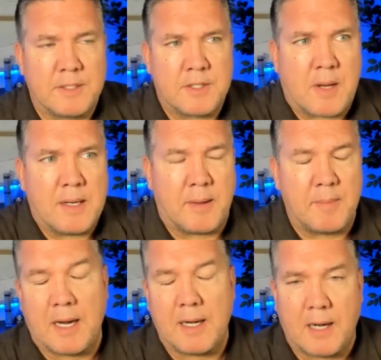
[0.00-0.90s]
So
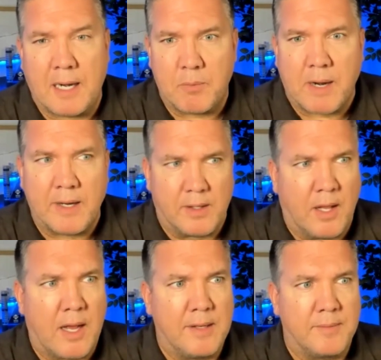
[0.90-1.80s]
I write a
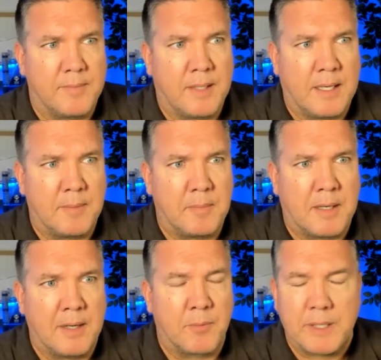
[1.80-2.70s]
lot.
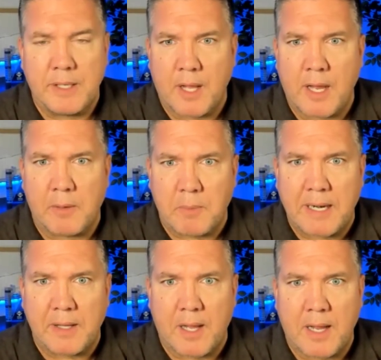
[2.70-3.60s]
I read a lot. I
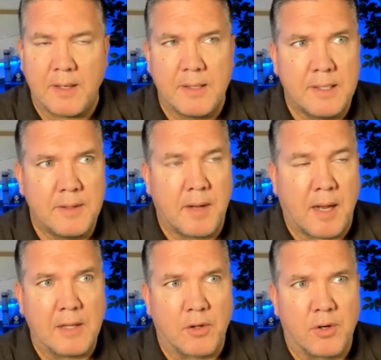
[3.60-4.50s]
write a lot.
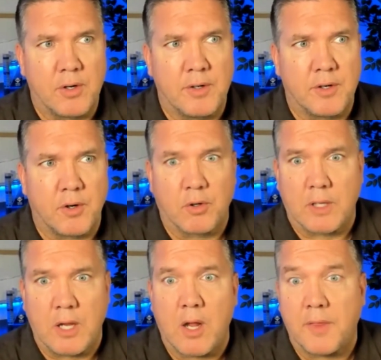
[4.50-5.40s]
I learned
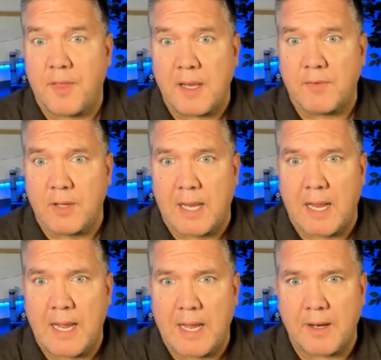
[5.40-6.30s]
early on, thankfully,
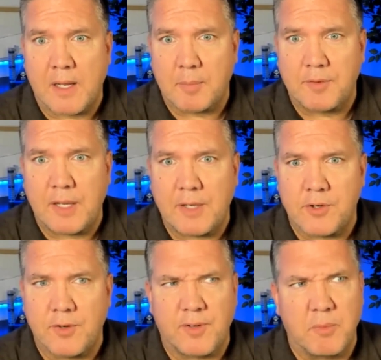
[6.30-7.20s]
I had a couple
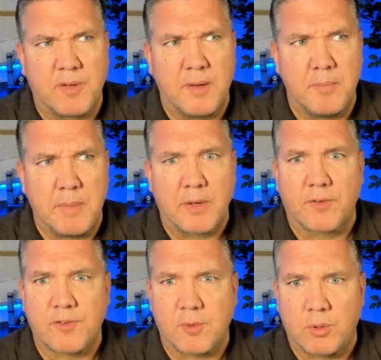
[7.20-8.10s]
teachers. It was in middle
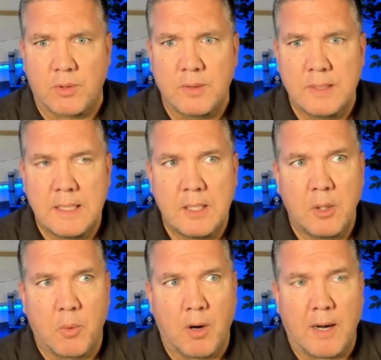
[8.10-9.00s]
school
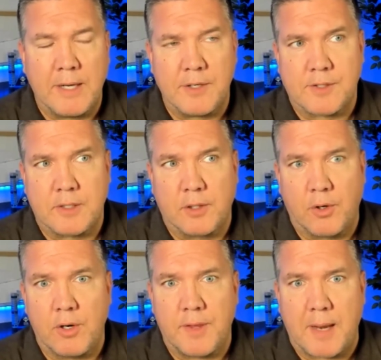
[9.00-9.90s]
where I just
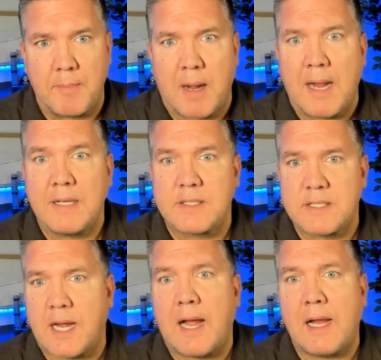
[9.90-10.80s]
learned that my
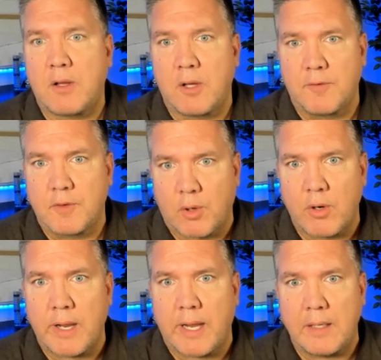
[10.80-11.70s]
style of
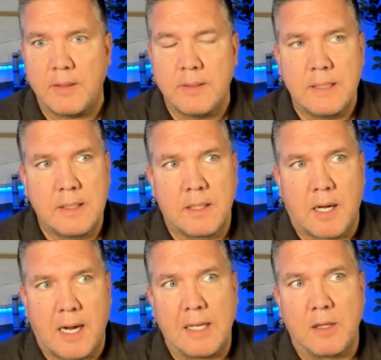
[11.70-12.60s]
learning,
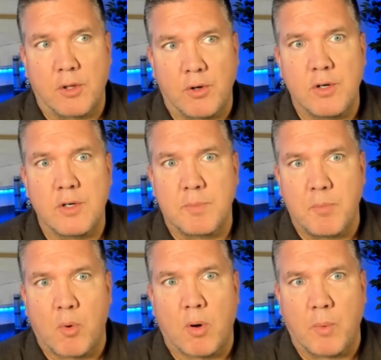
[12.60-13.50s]
I learned
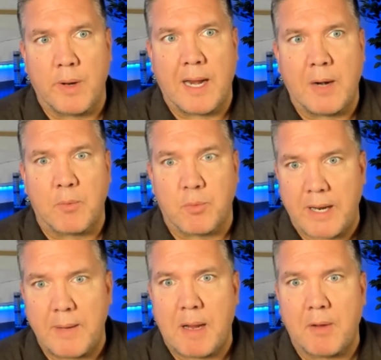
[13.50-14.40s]
more when I
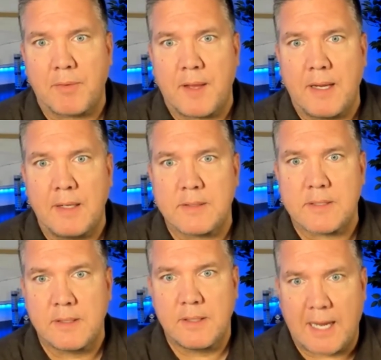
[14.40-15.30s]
read about
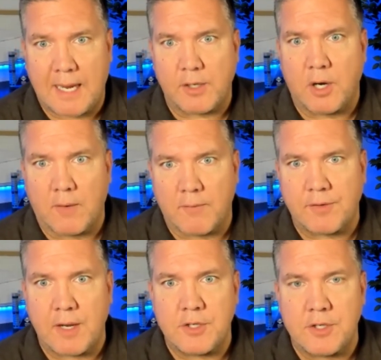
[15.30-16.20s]
things, had
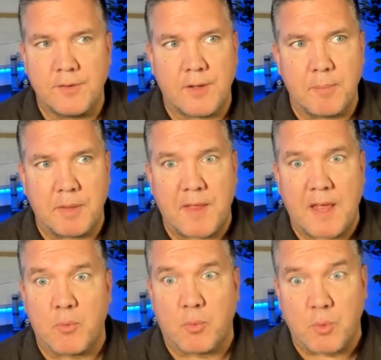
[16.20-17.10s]
conversations, but
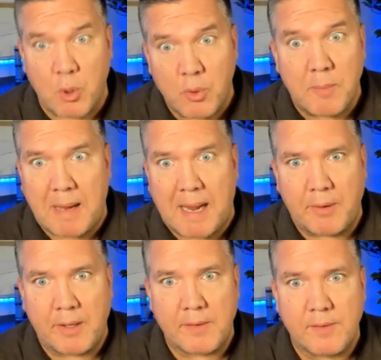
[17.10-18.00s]
then wrote
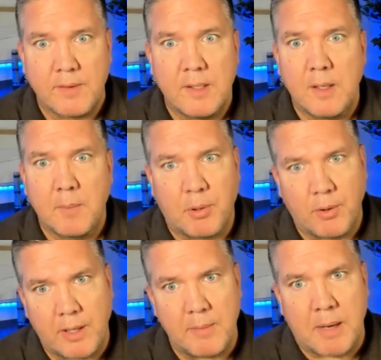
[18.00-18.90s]
about it,
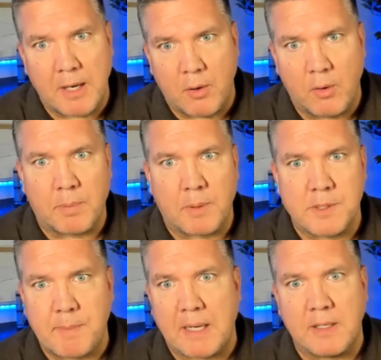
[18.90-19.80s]
put it in my own
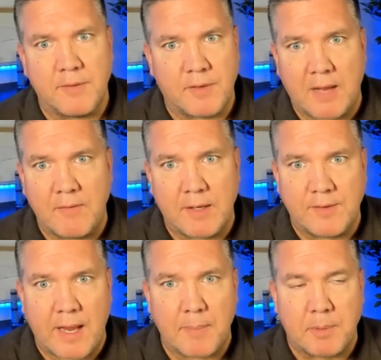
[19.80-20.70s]
perspective, gave
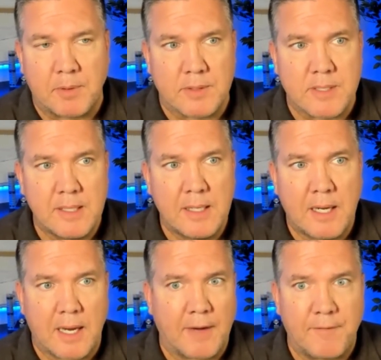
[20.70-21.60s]
examples. Yeah.
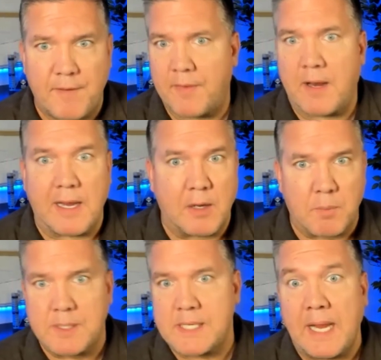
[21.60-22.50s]
And I found that I could
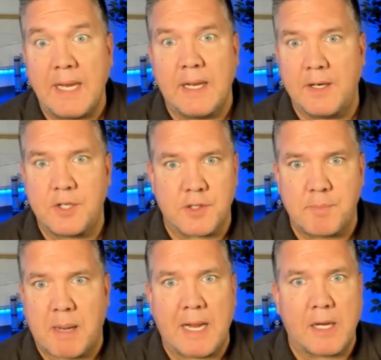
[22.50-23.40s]
retain it just
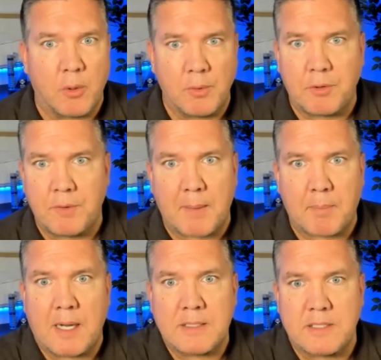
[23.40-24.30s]
by going through that
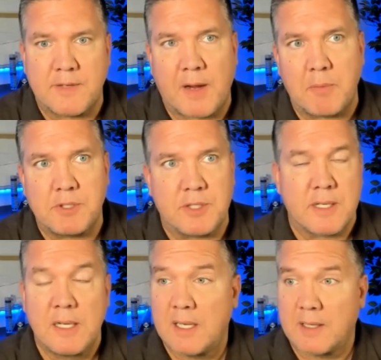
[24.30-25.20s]
process. If I were
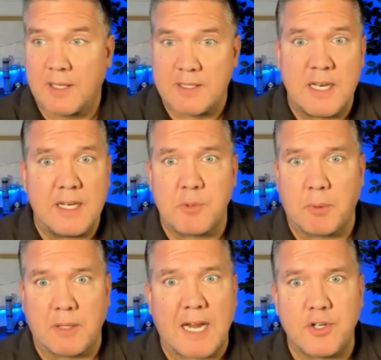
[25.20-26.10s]
just listening to
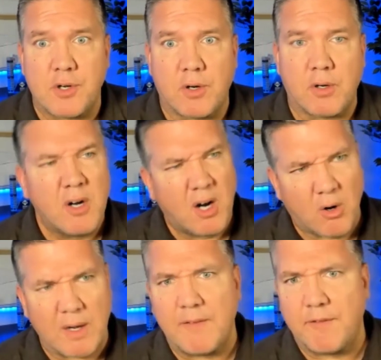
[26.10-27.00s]
a lecture
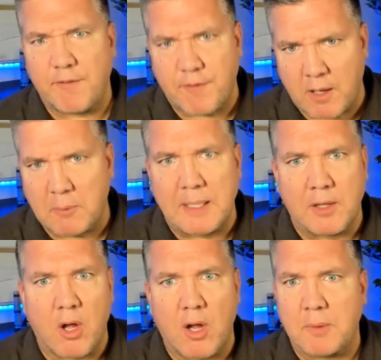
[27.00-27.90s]
or even following
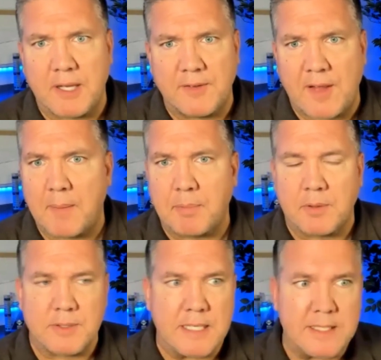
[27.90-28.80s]
along with
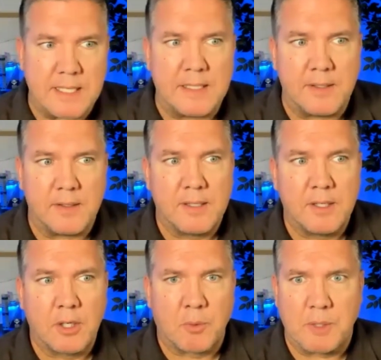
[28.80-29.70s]
examples, it didn't
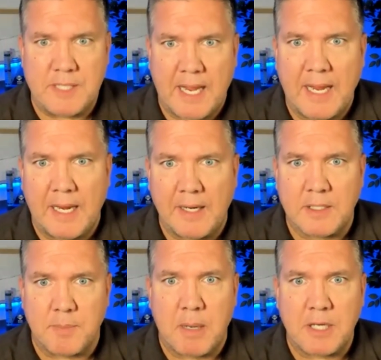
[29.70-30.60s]
retain
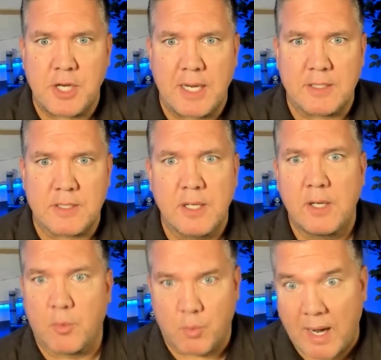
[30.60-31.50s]
as much as
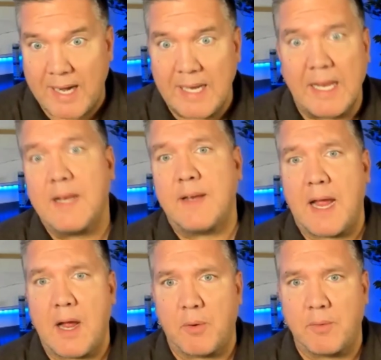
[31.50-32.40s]
writing it
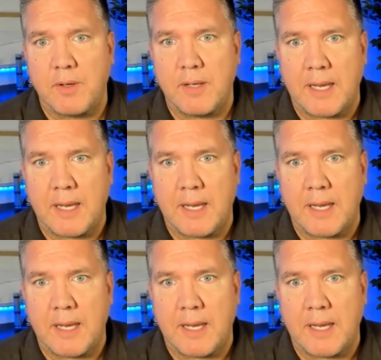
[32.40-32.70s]
down.